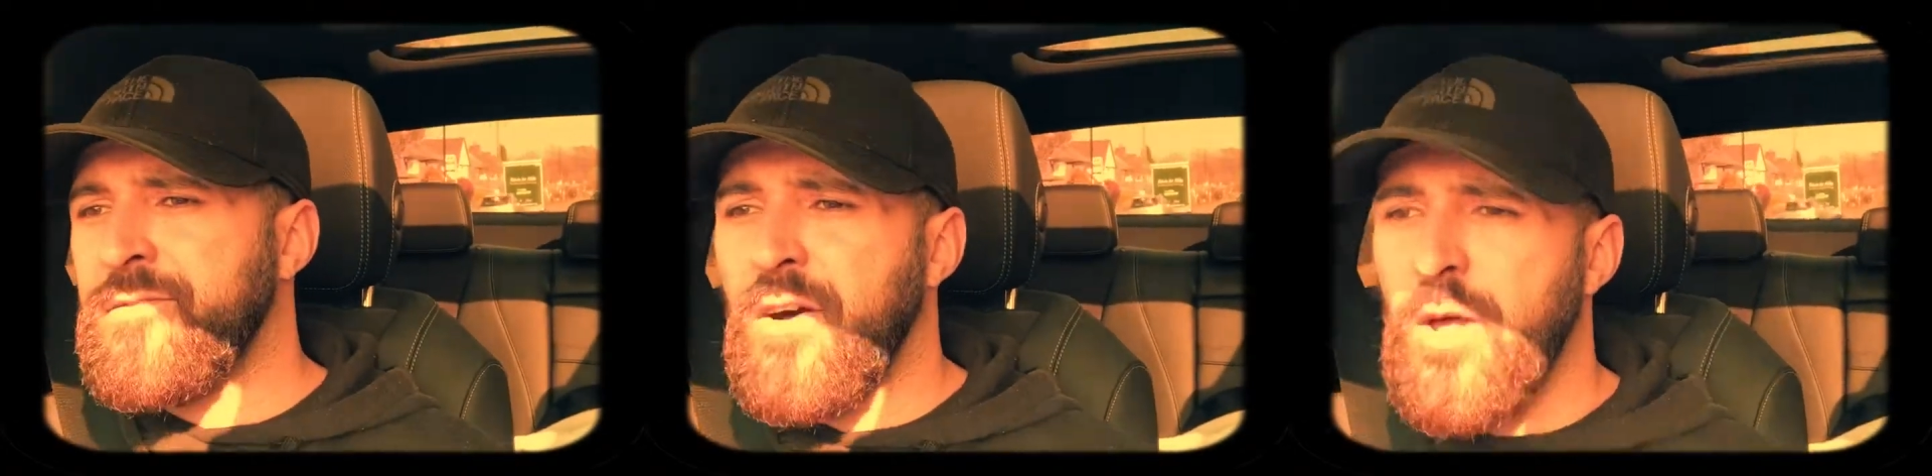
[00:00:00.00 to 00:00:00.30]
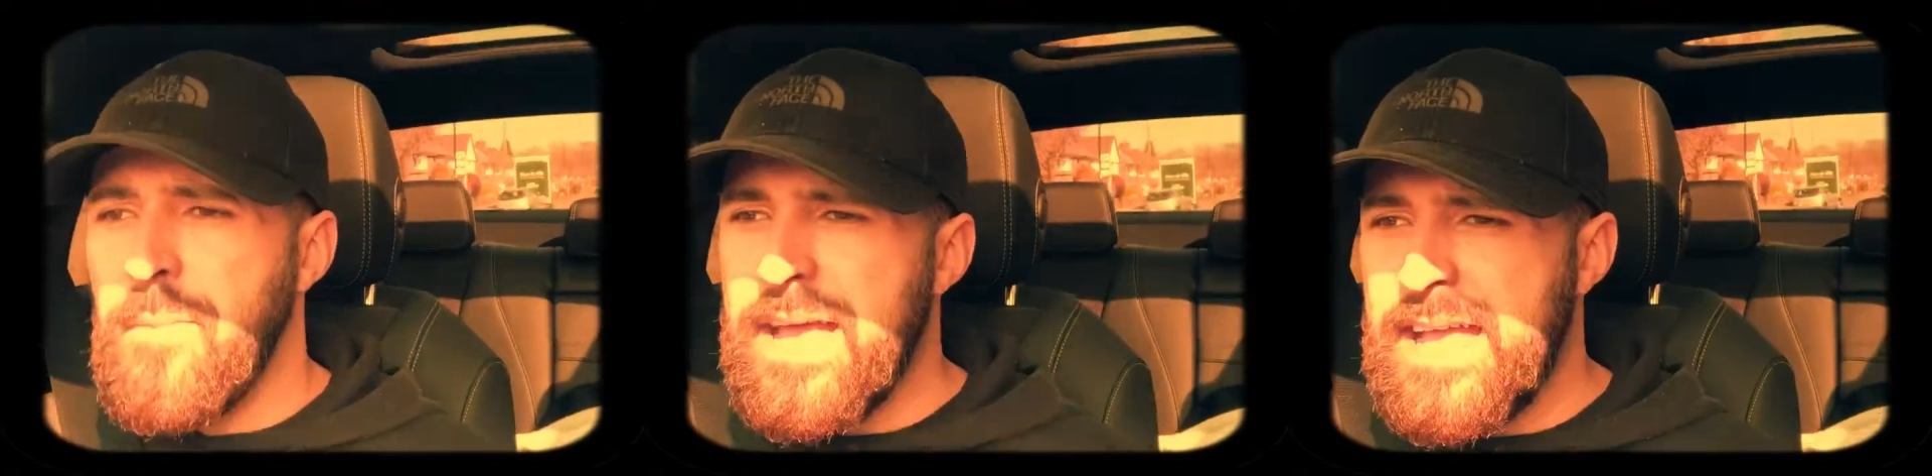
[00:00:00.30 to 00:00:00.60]

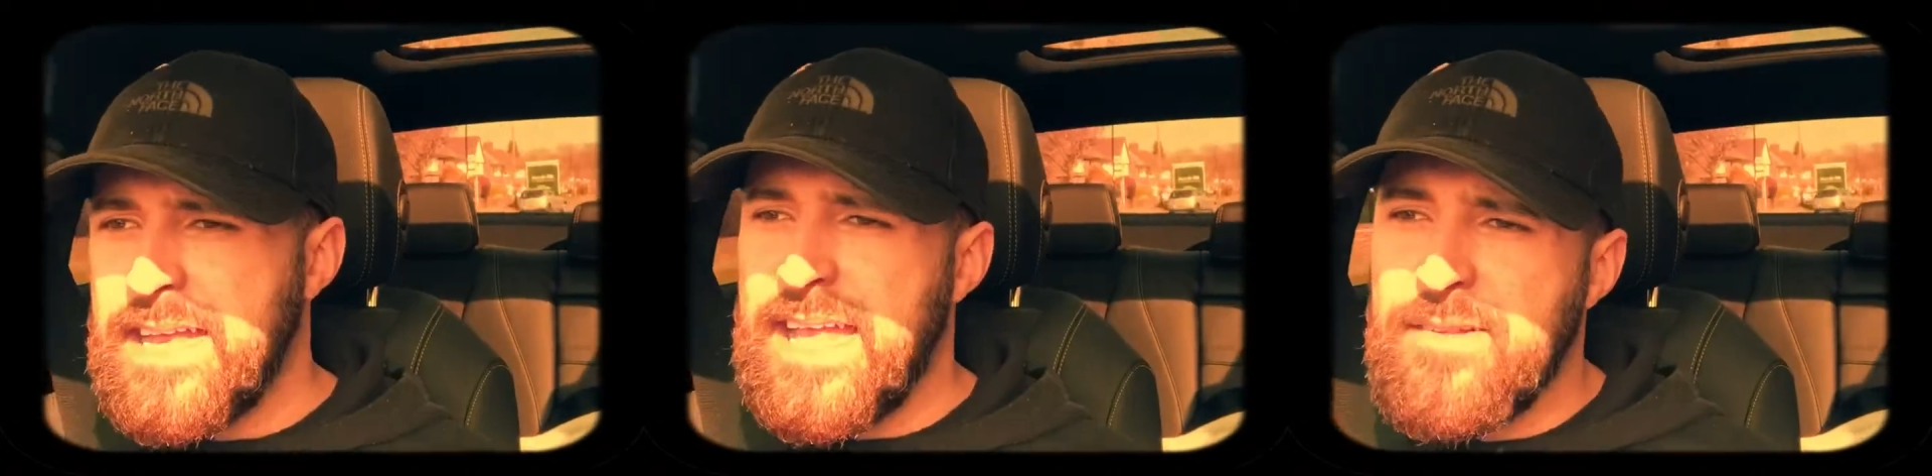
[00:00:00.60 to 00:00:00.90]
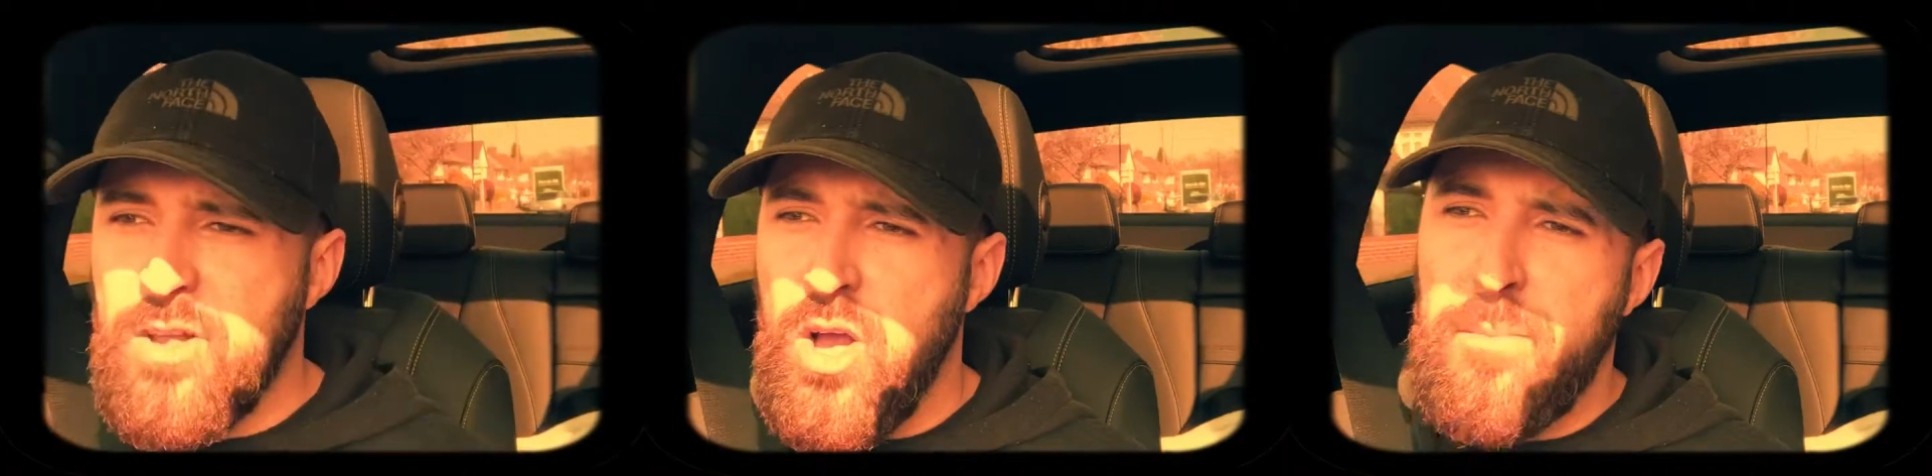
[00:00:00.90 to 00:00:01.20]
follow me and
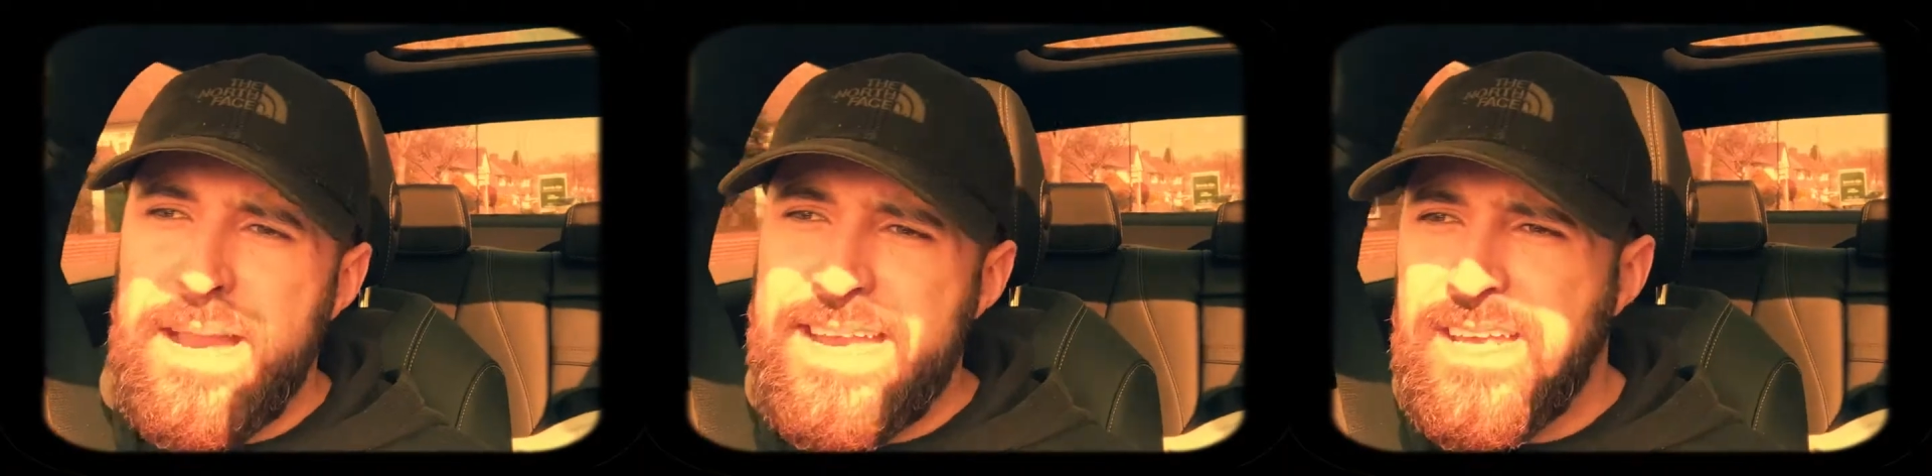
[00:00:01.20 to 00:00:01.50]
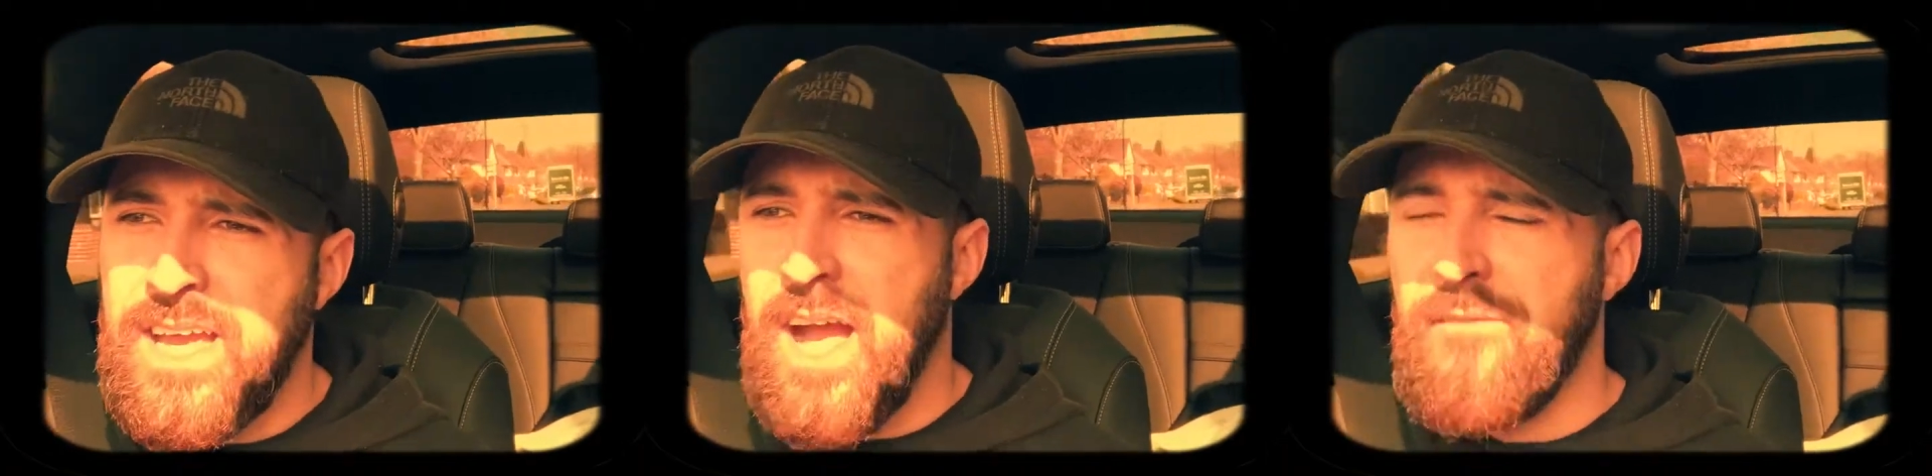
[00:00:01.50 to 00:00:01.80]
get the
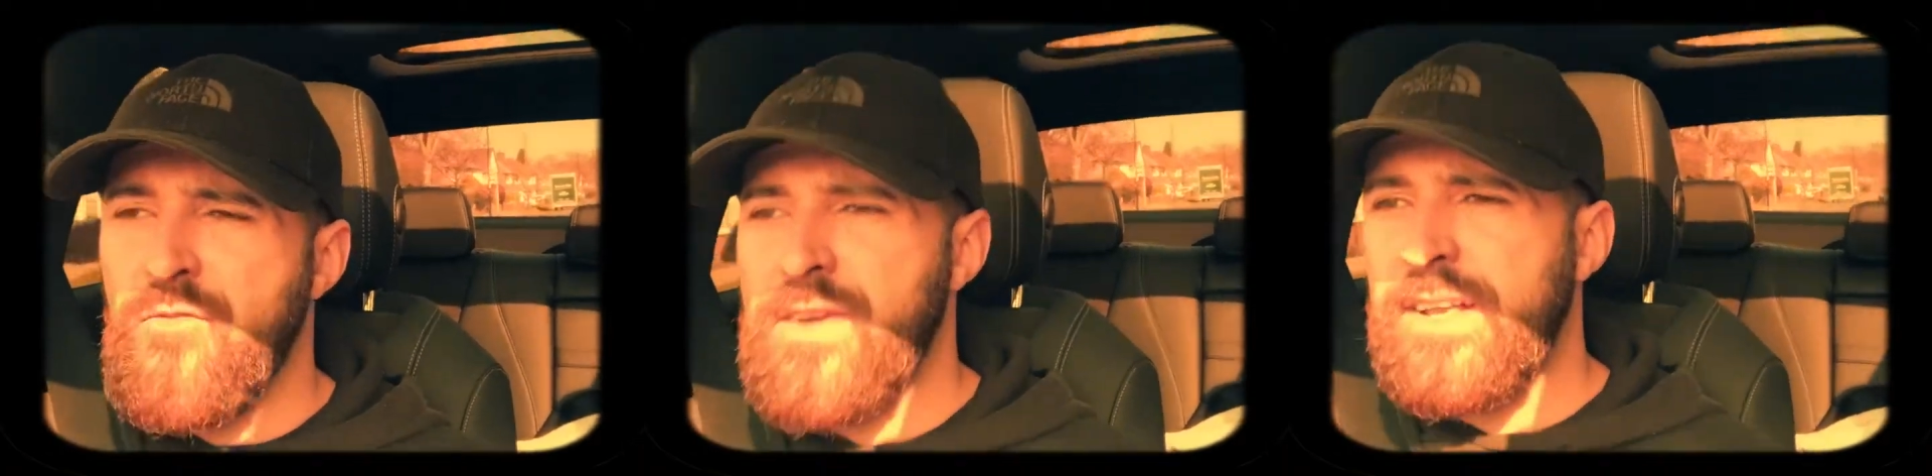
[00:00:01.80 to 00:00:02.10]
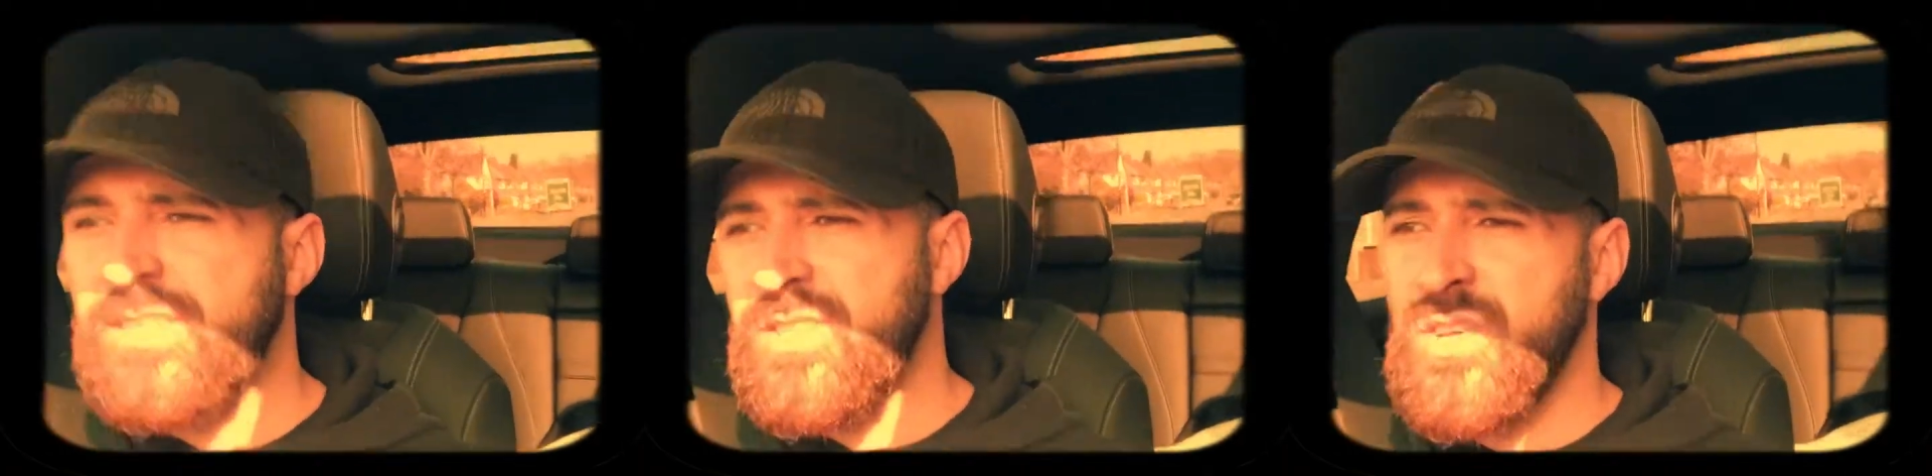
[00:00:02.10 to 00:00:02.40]
media coverage